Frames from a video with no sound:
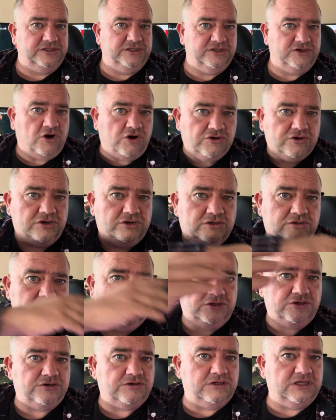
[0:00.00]
and honour
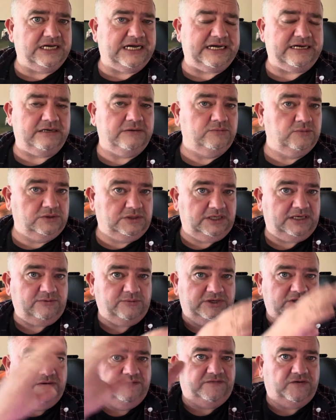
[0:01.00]
and all that. And we, yeah,
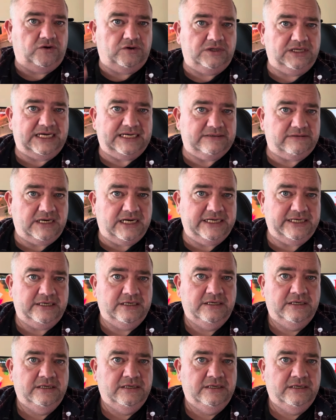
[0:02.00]
we love all that, right?